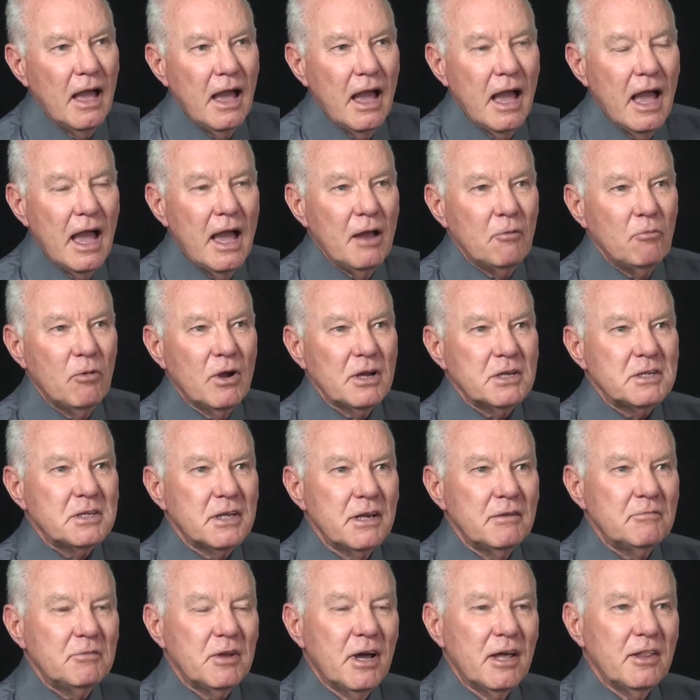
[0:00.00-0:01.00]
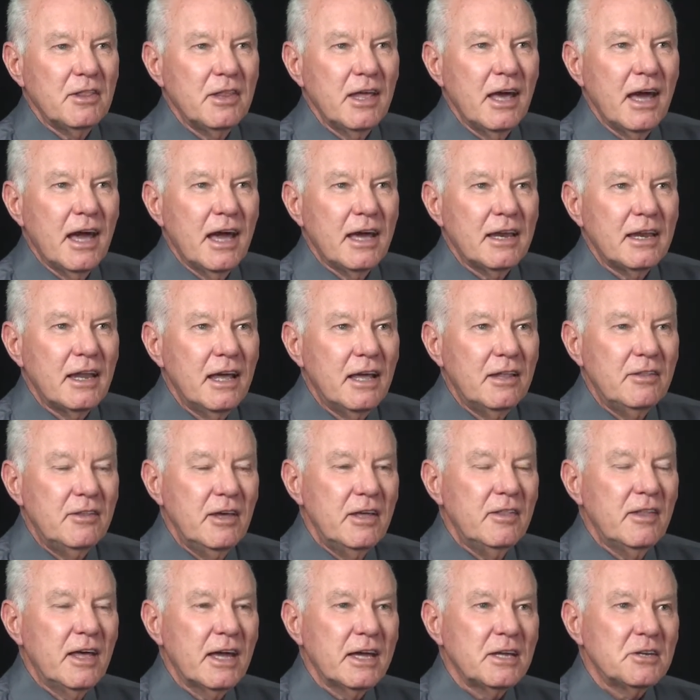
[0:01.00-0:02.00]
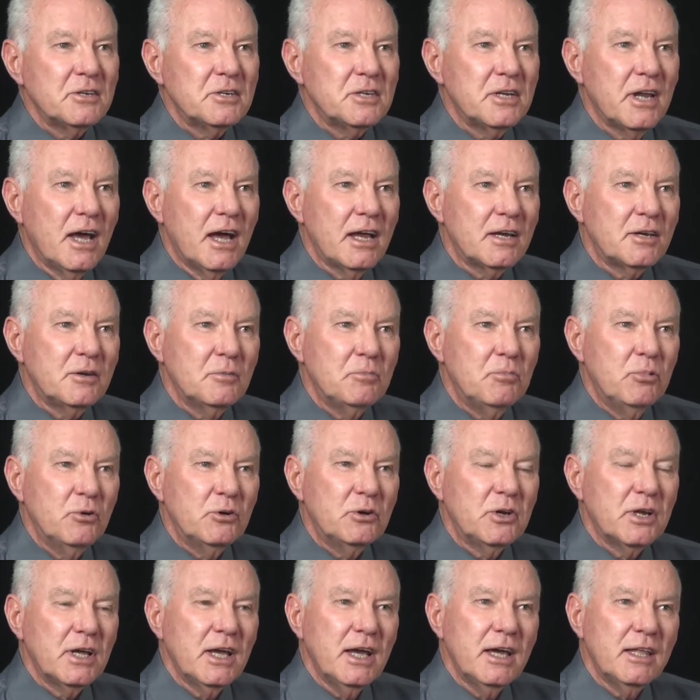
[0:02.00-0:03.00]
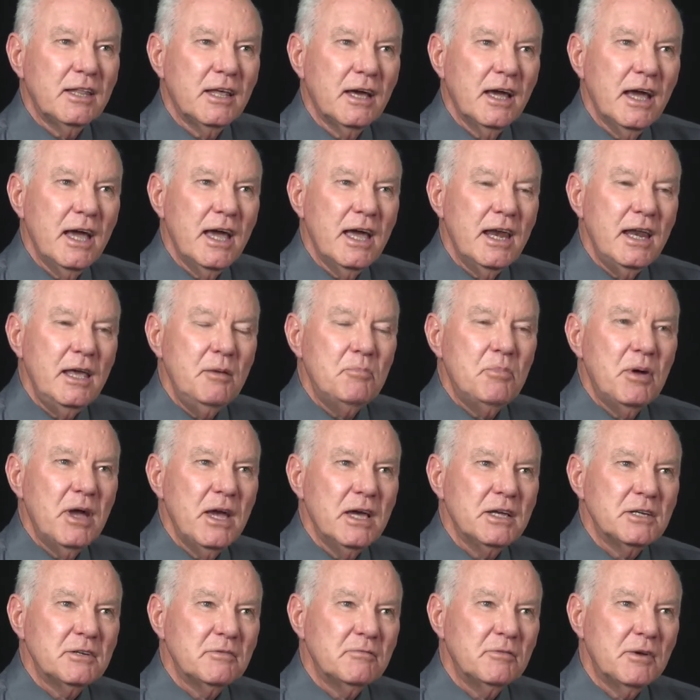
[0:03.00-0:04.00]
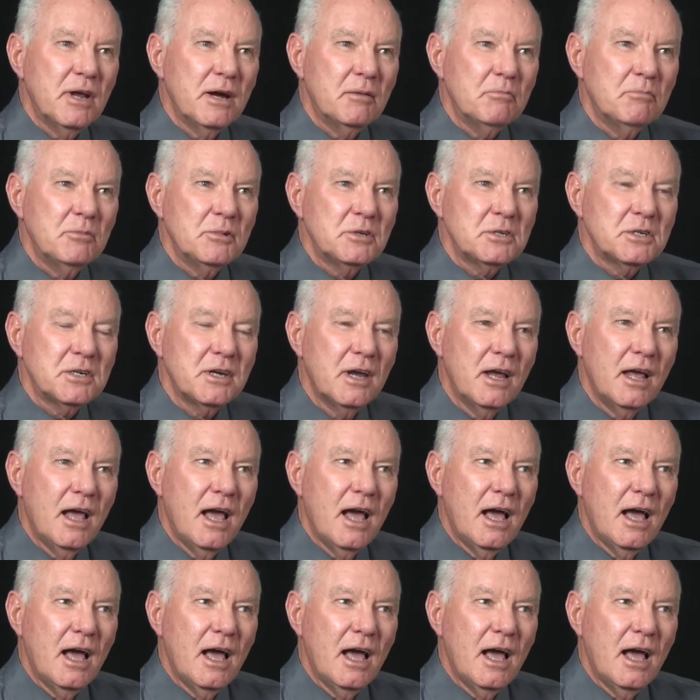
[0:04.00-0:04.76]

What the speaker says: And once they've done that, then they can start to put together any pairs of numbers